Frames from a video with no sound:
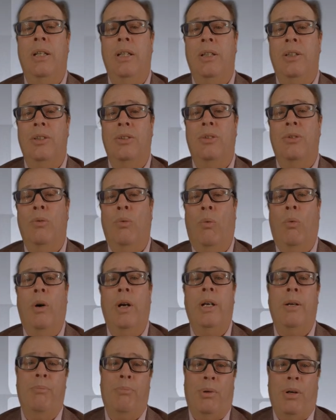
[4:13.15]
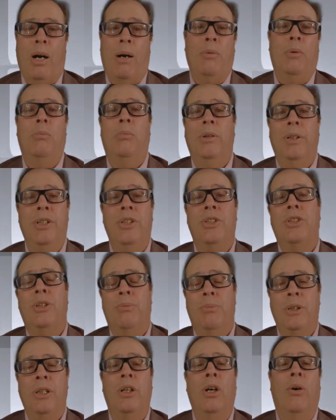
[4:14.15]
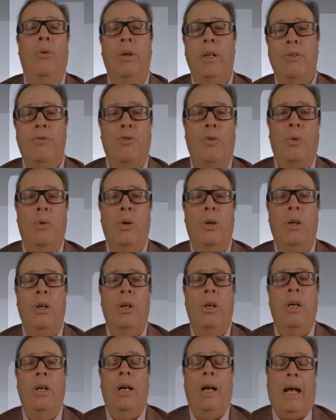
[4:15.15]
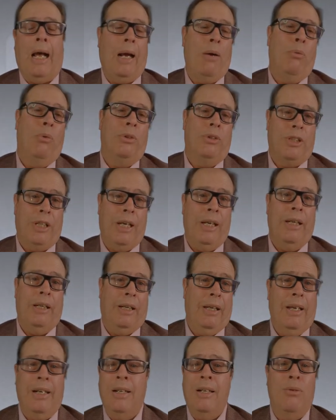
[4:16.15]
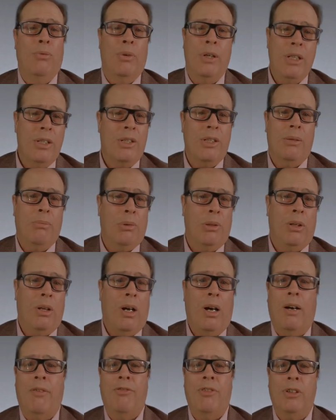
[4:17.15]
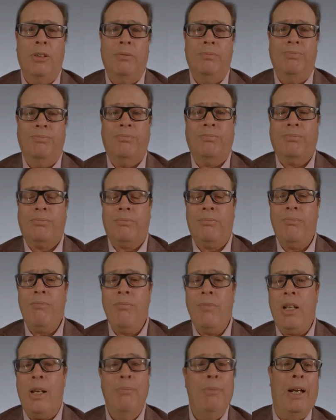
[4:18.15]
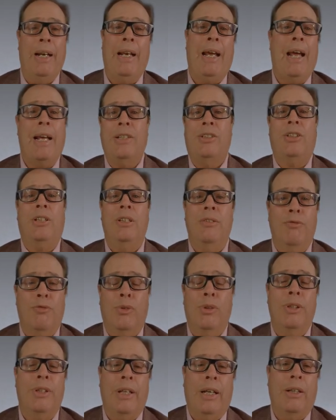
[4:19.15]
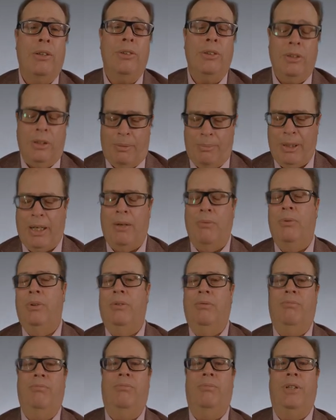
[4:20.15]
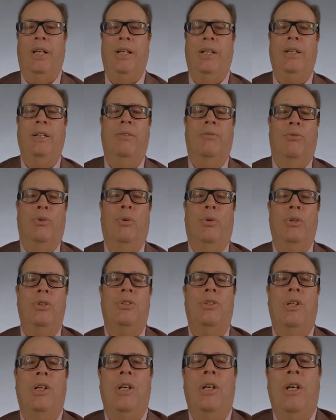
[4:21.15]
is what it probably should be going for. I will take any reasonable offer. I'm not asking for $1,000. I mean, I would take it, of course.